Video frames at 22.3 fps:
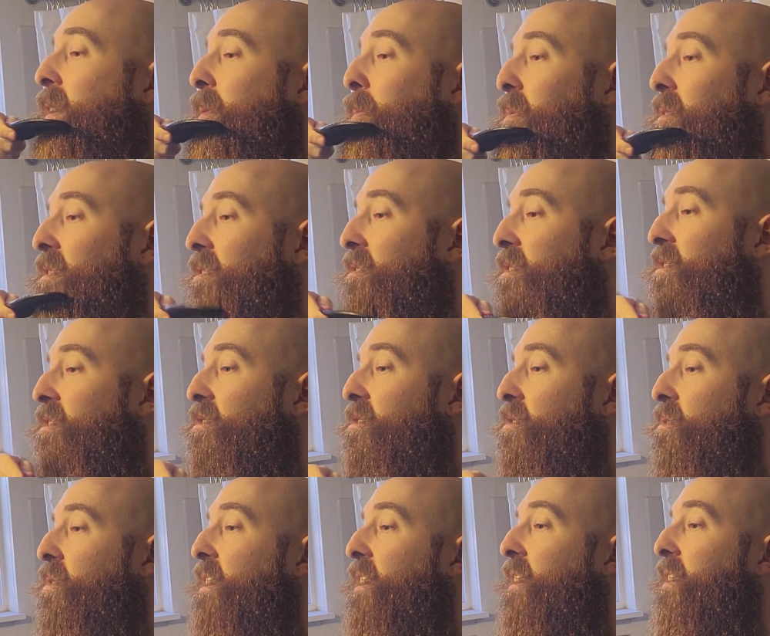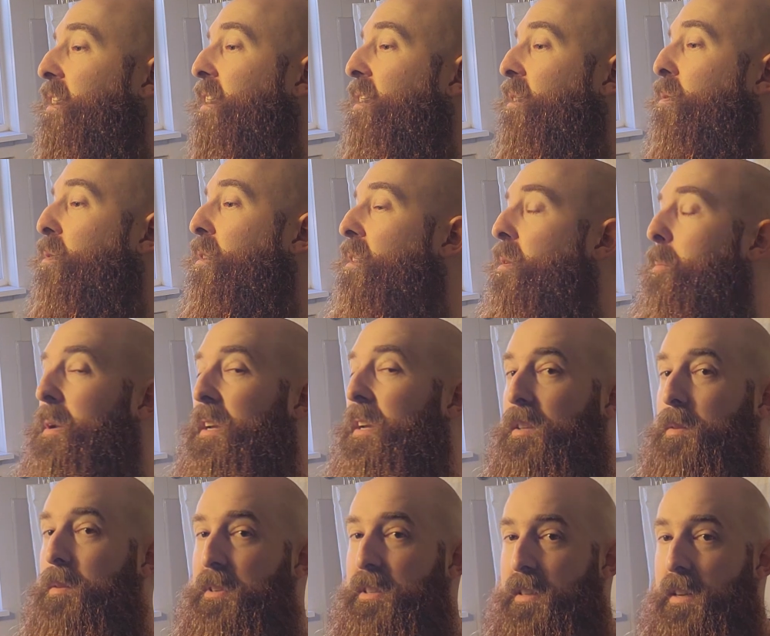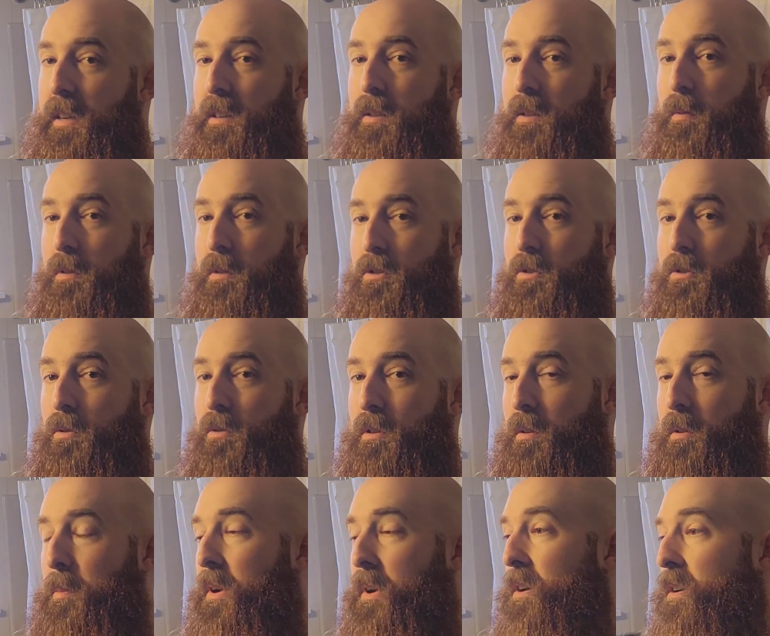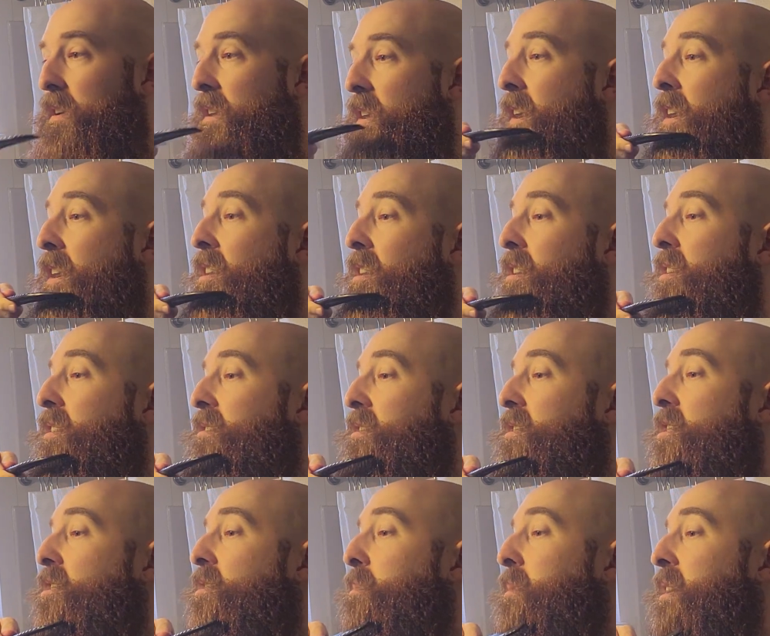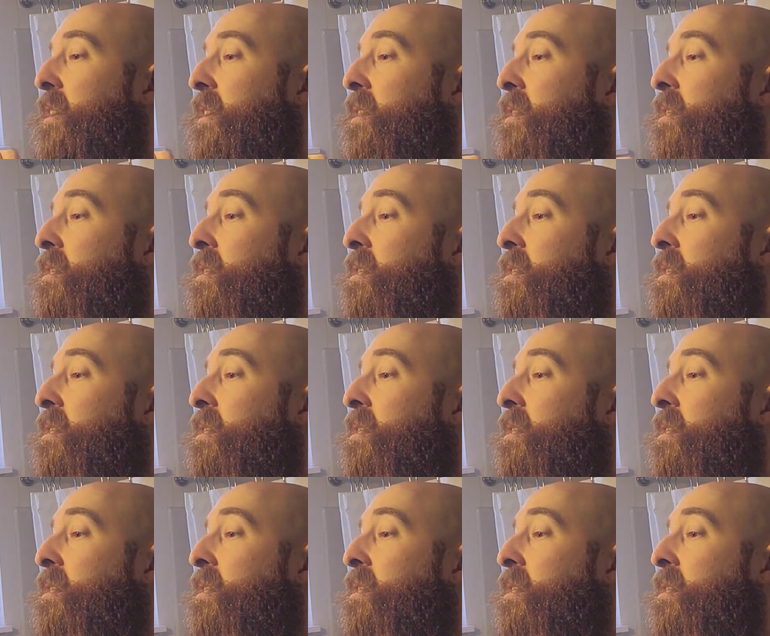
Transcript: bringing this straight down. One of the biggest mistakes with a shorter beard is combing